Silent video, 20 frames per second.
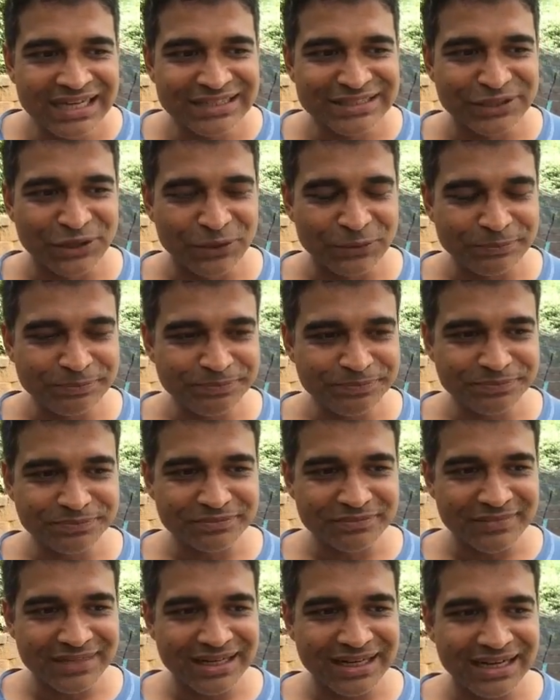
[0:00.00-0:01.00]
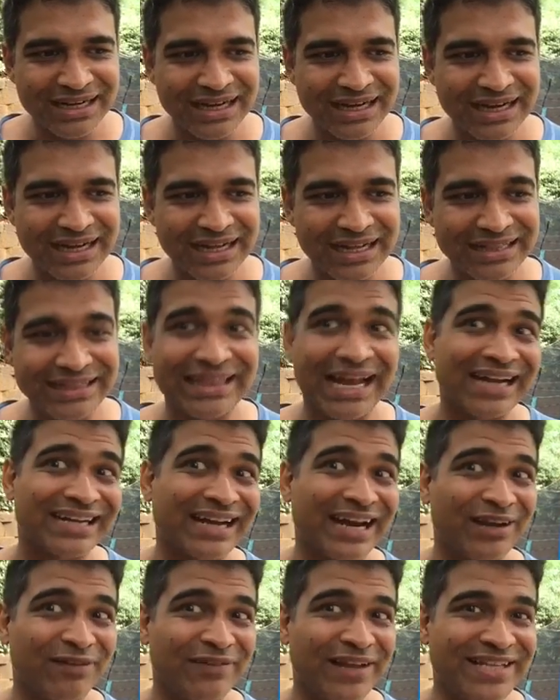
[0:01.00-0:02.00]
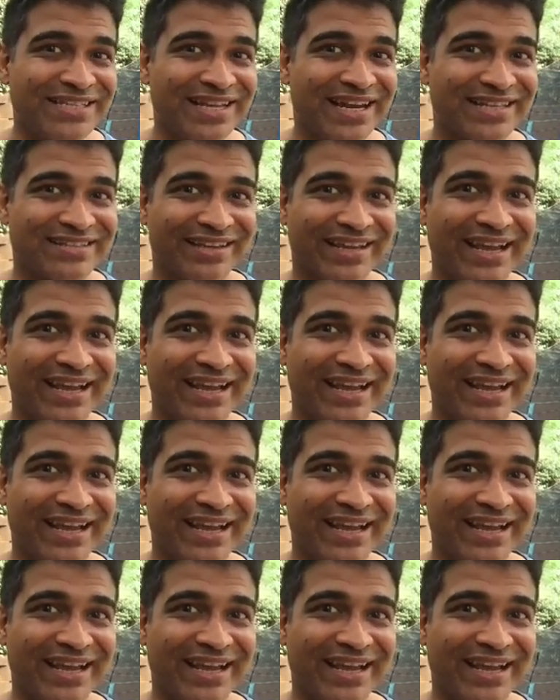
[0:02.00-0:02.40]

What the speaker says: So that kind of laziness,